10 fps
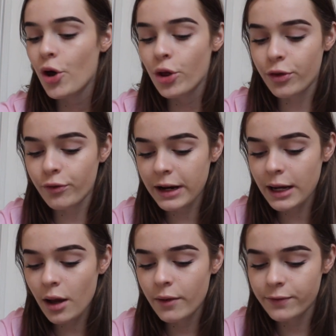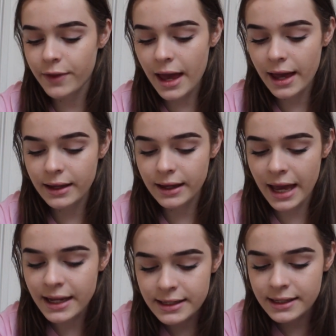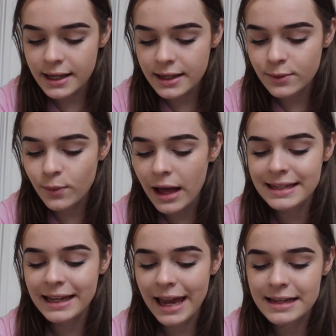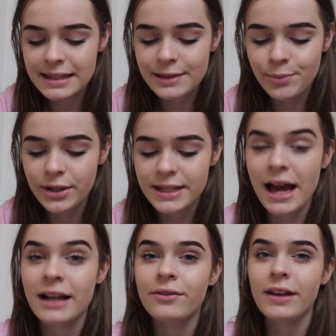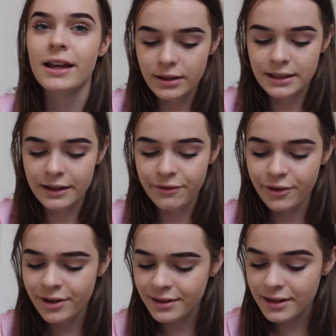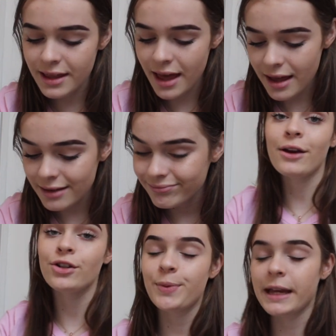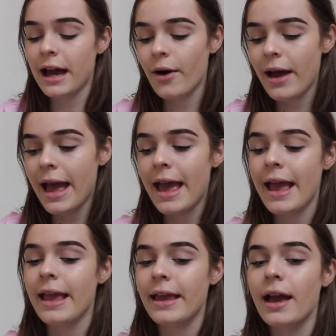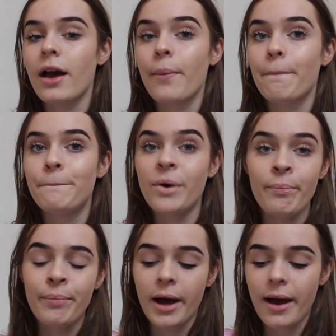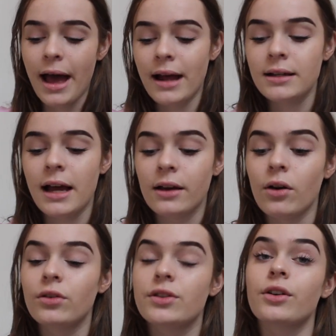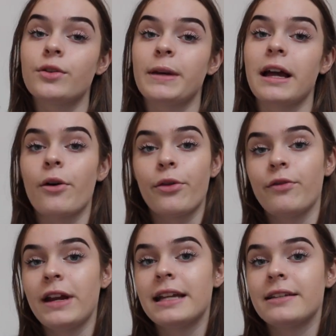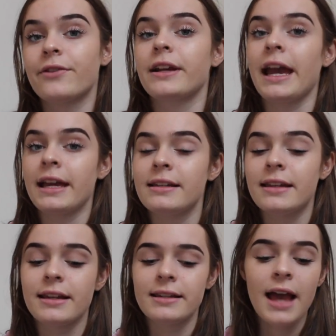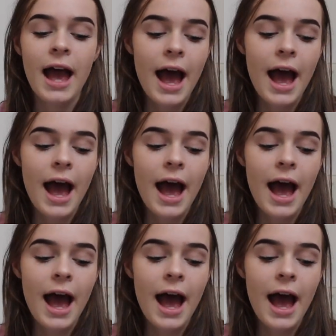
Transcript: three of their cases. Well, I say cases, but it's kind of like different to that. I got to pick out a bumper and I also got to pick out three different cases,